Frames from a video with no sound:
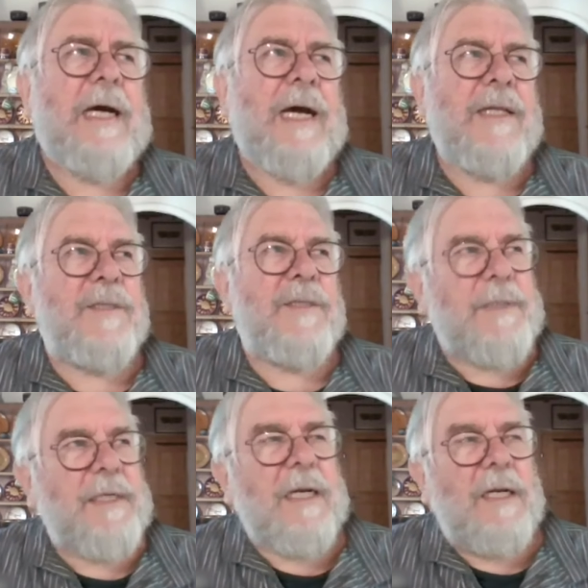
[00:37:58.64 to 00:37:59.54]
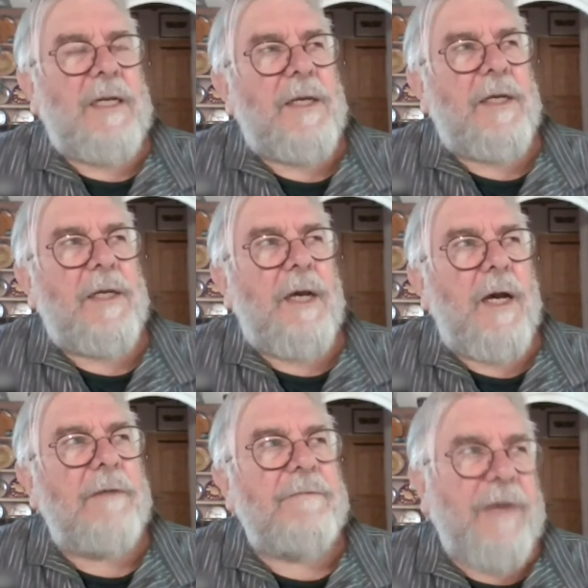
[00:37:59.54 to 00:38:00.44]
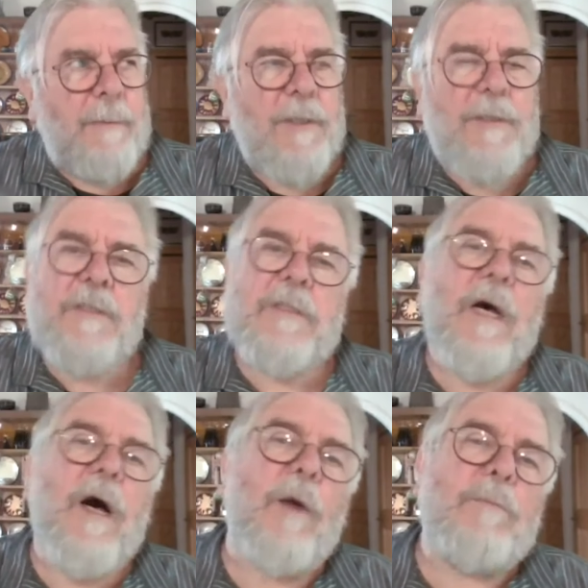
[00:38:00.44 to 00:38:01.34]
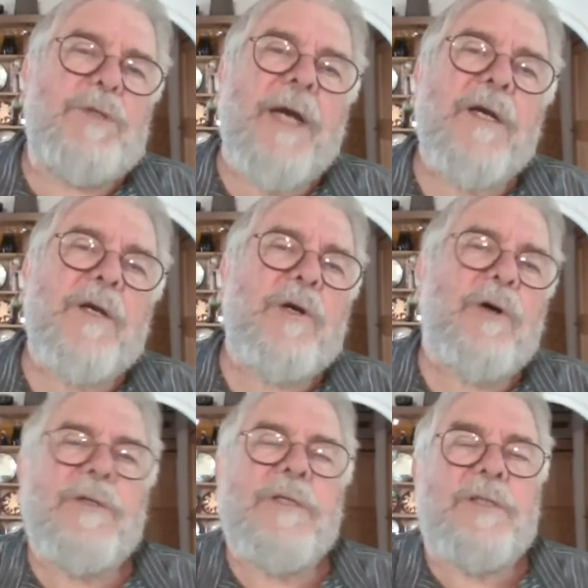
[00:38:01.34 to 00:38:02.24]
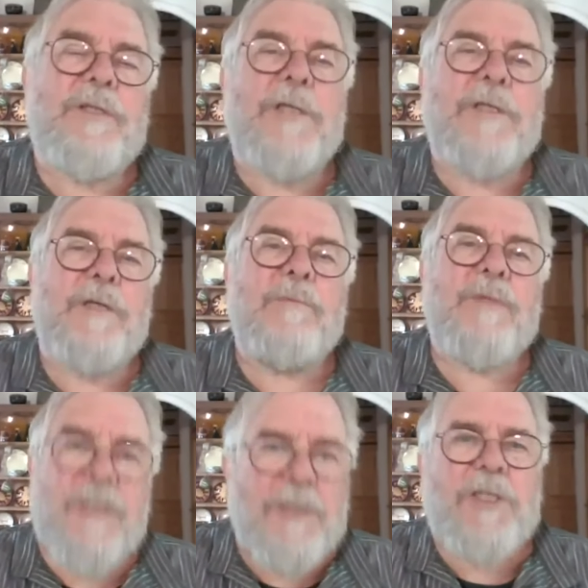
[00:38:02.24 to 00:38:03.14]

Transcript: And there's a particularly famous object called the Trundholm sun